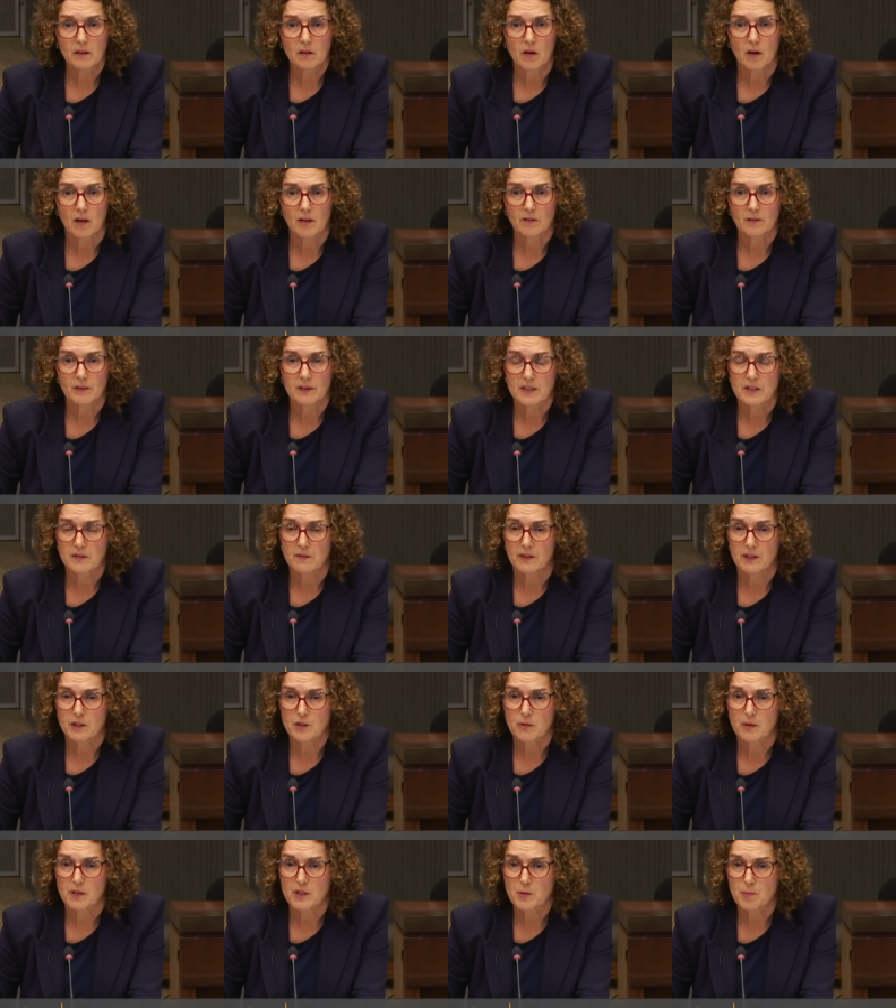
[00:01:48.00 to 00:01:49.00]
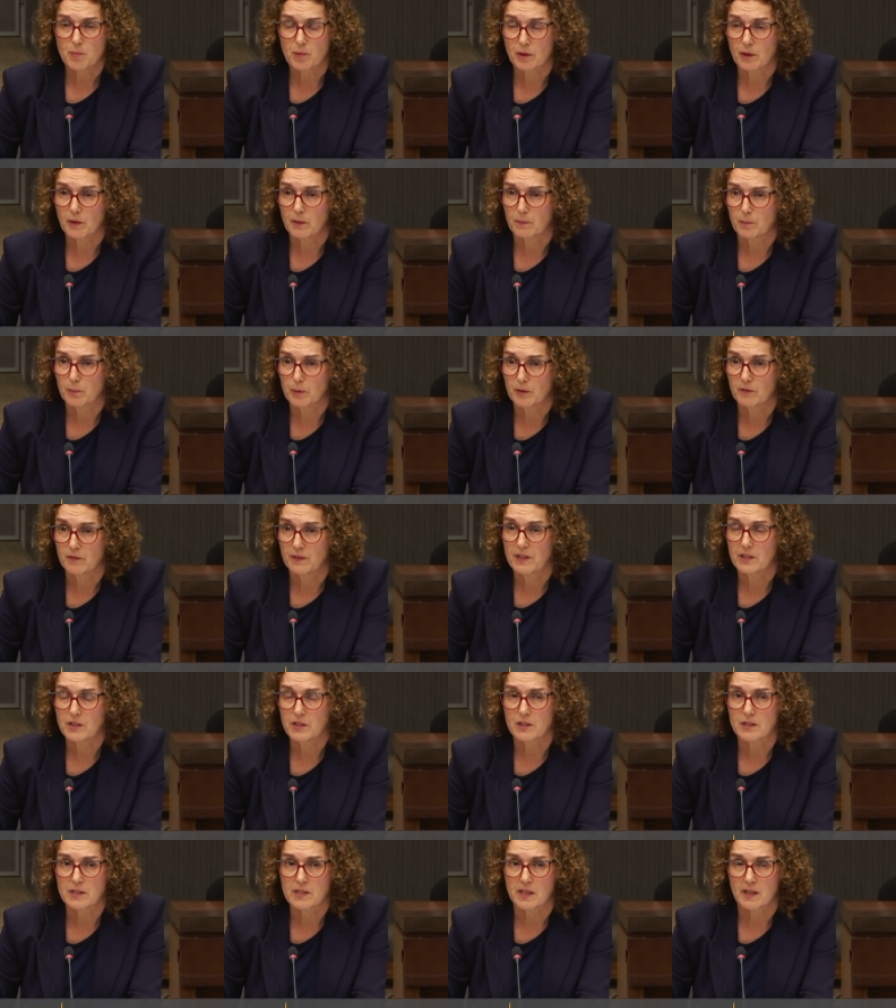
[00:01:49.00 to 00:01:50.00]
and conflict of interest
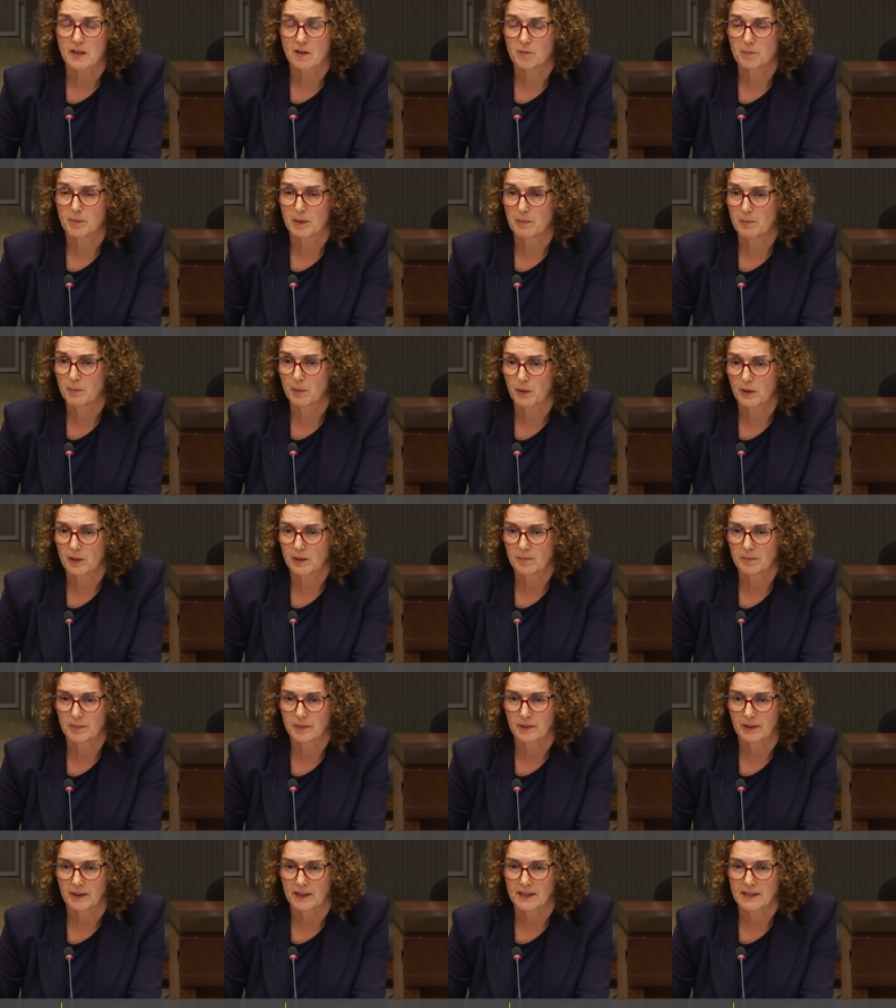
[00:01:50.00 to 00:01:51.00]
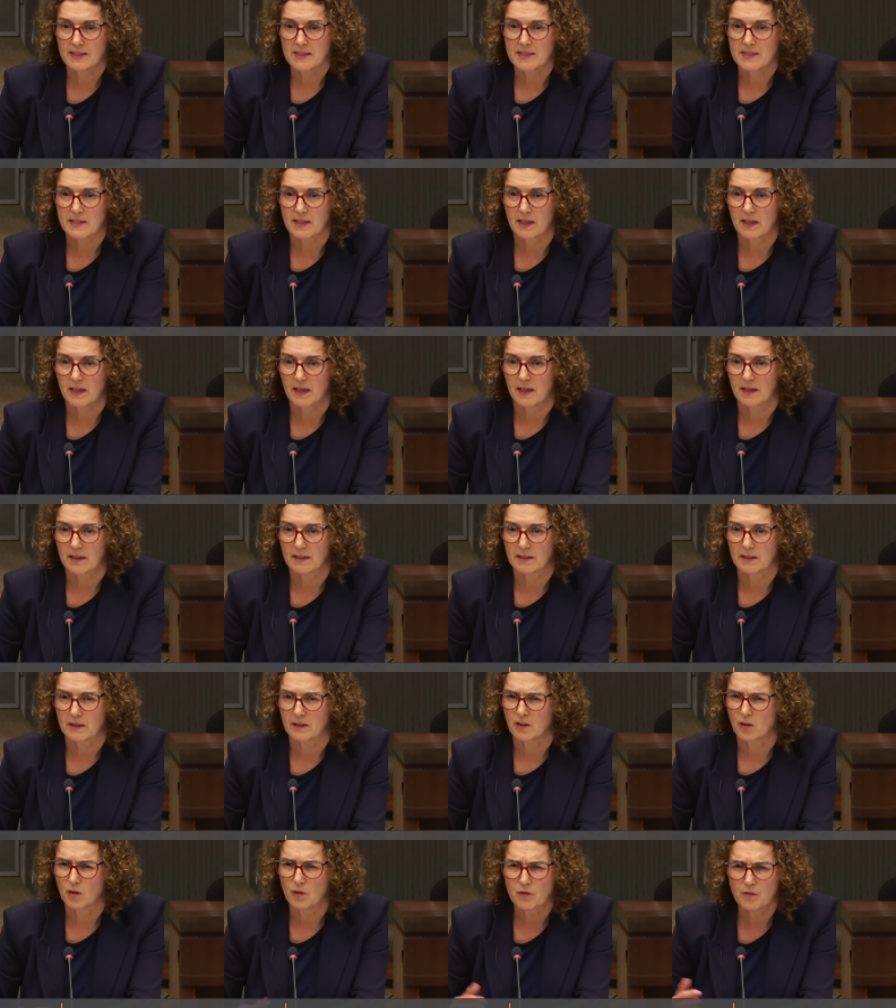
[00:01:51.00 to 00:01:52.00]
provisions that have been put in place, and
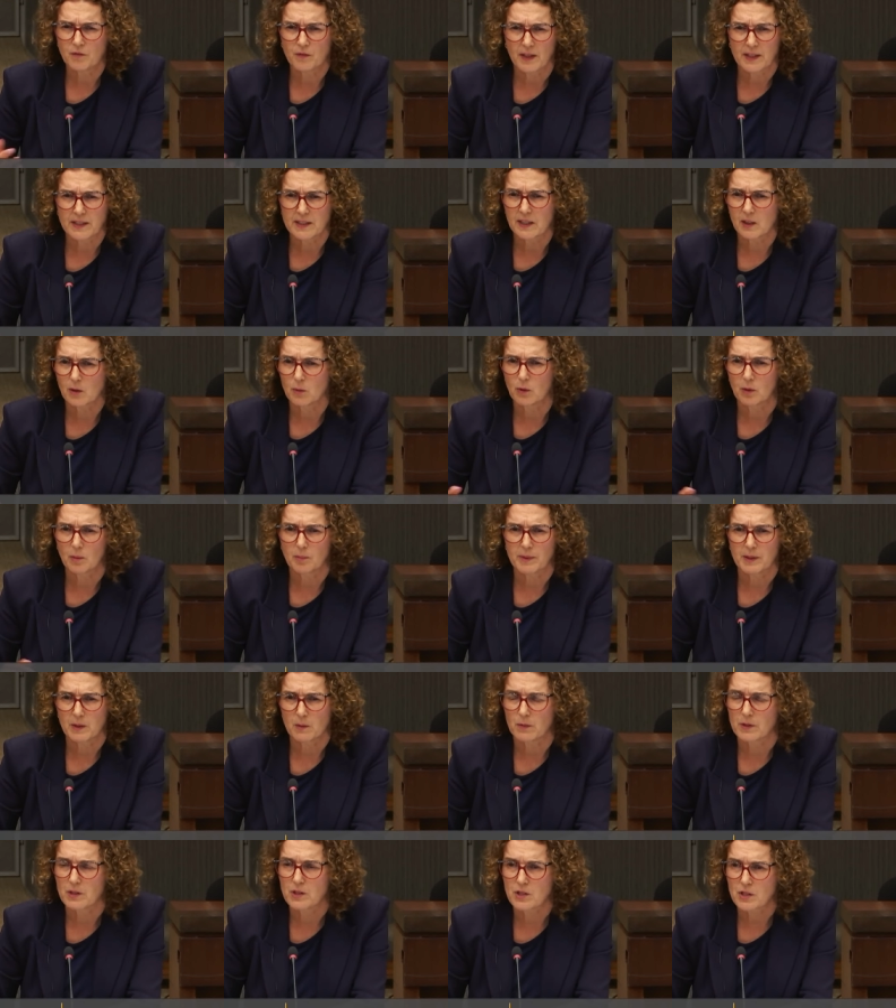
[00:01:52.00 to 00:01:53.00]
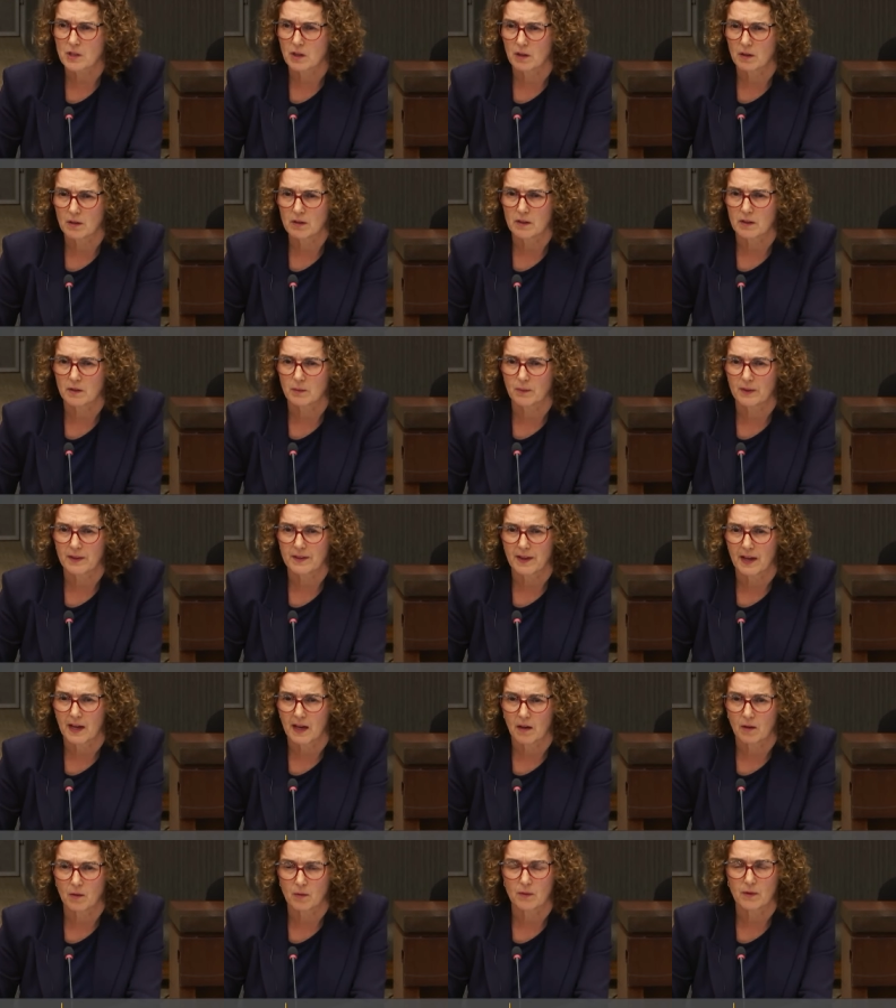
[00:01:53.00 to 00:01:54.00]
no funding will be restarted
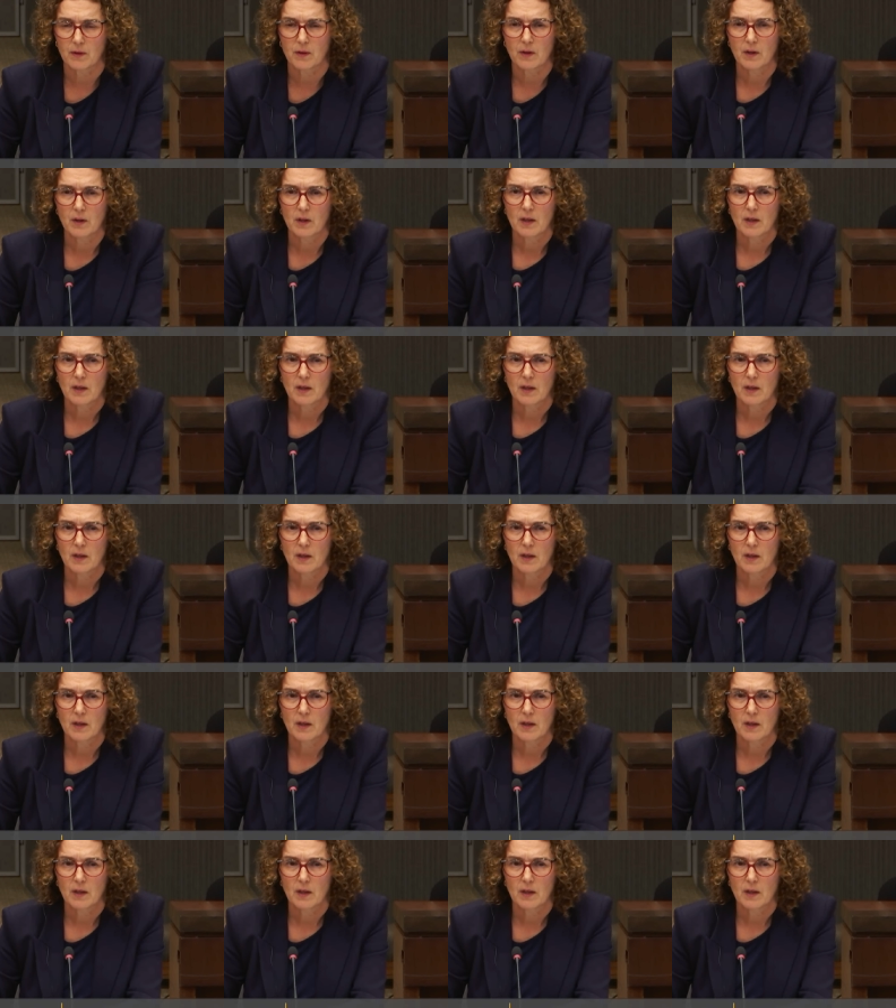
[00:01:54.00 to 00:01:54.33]
without